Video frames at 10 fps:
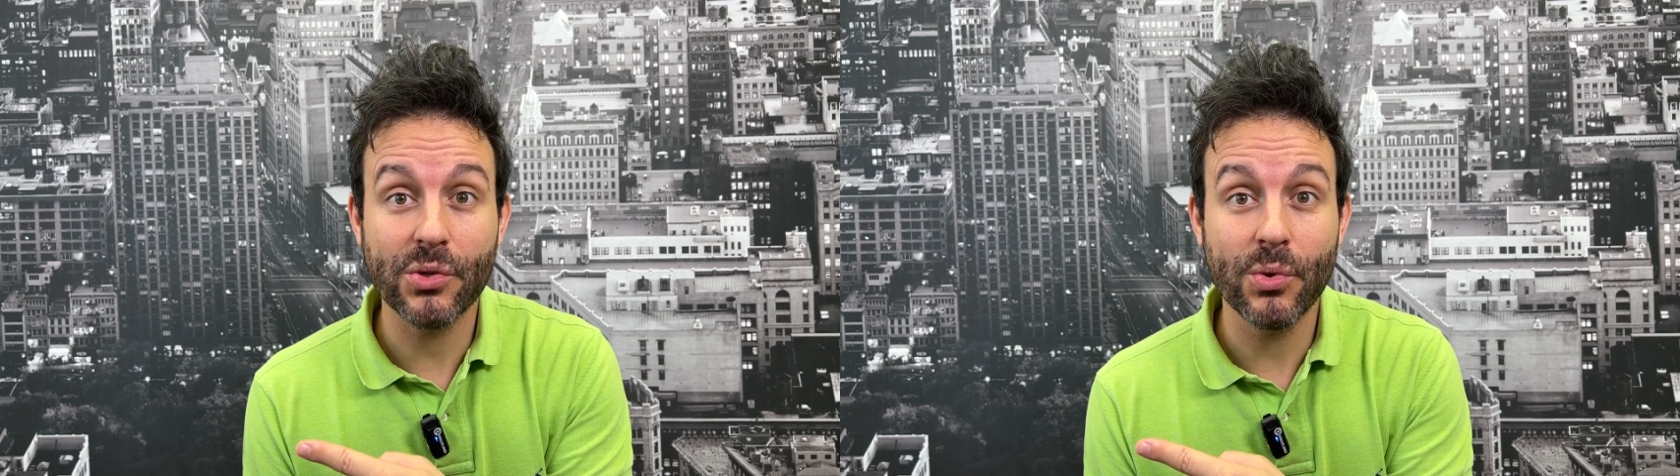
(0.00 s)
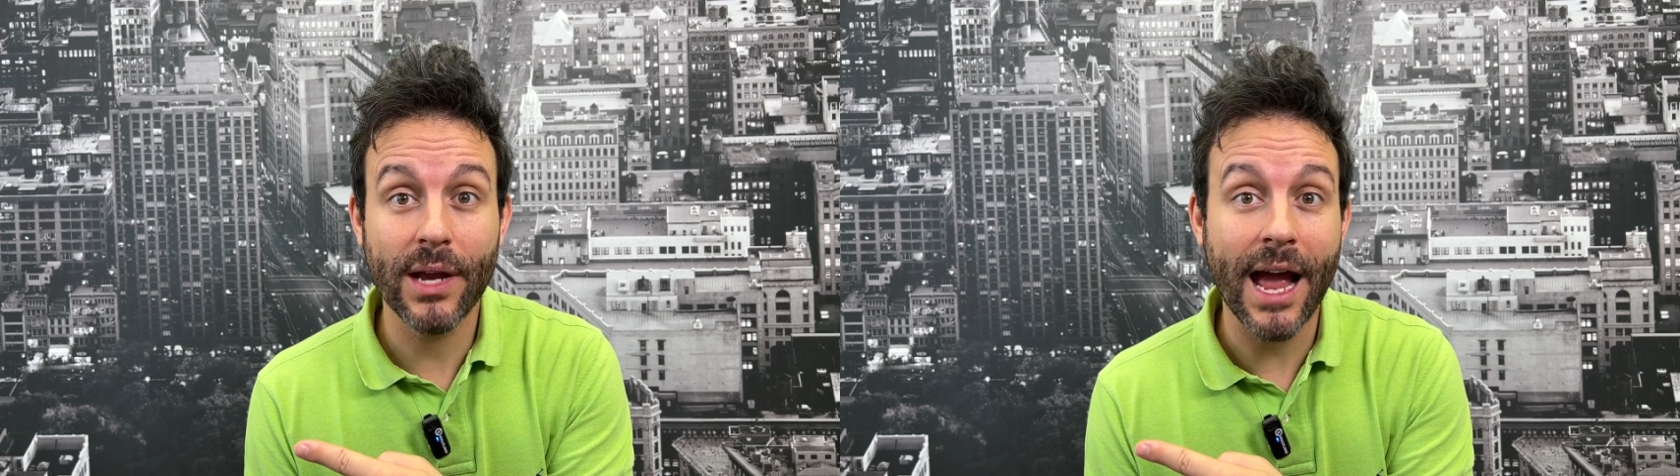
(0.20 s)

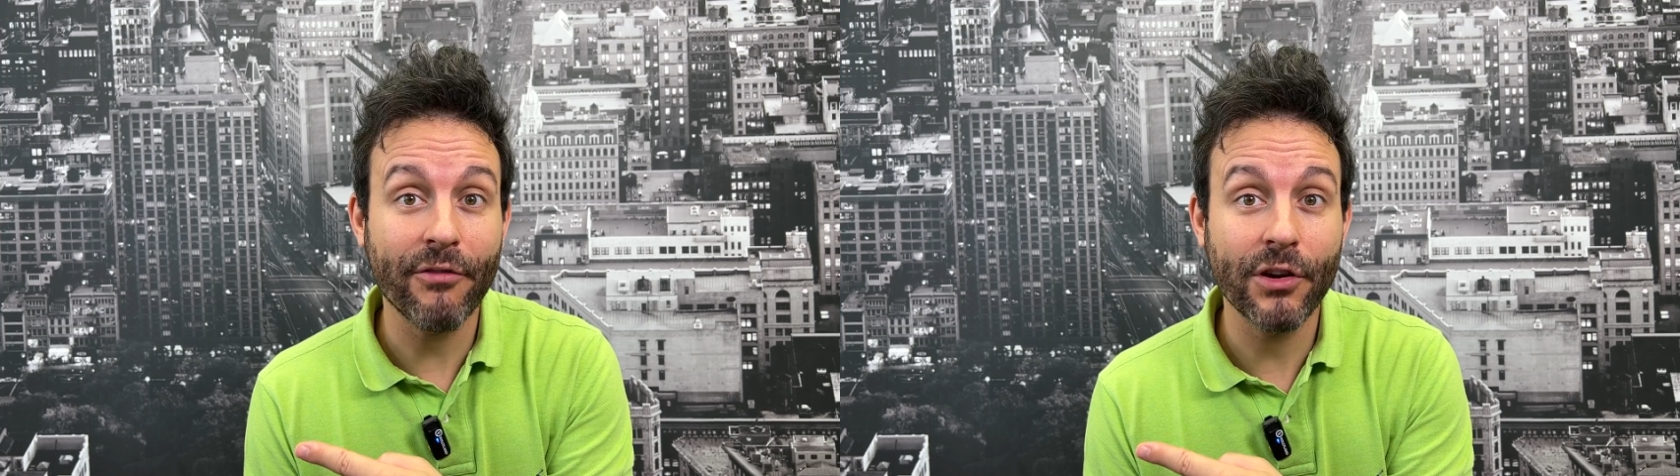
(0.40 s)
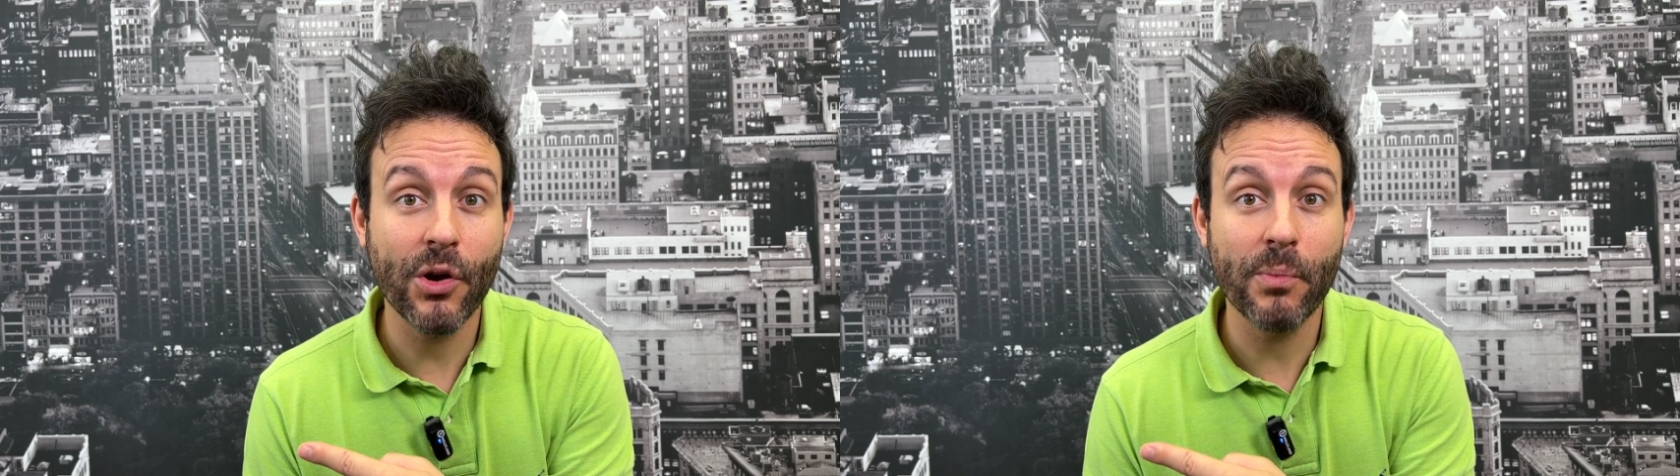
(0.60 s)
move to
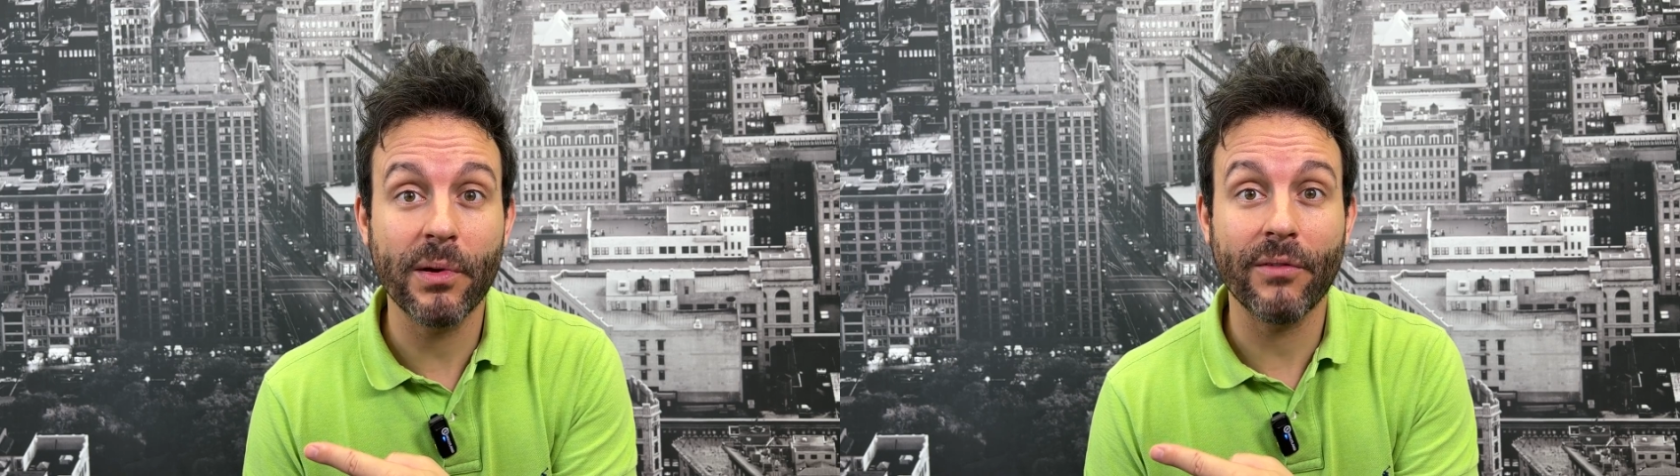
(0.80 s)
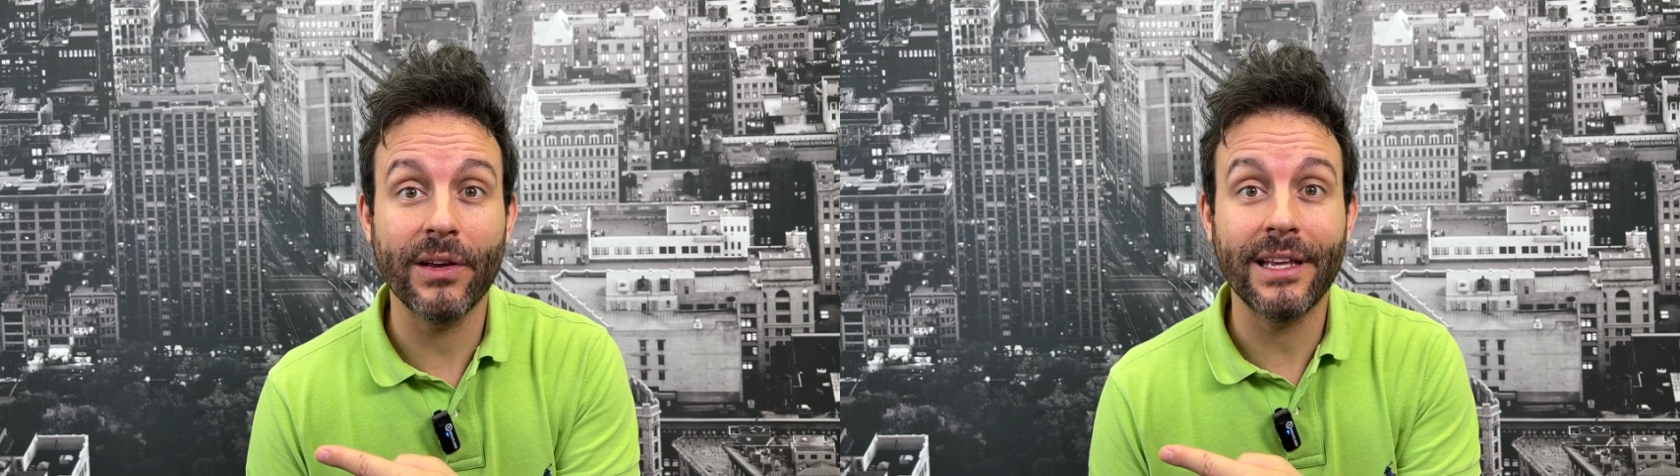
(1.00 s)
the chart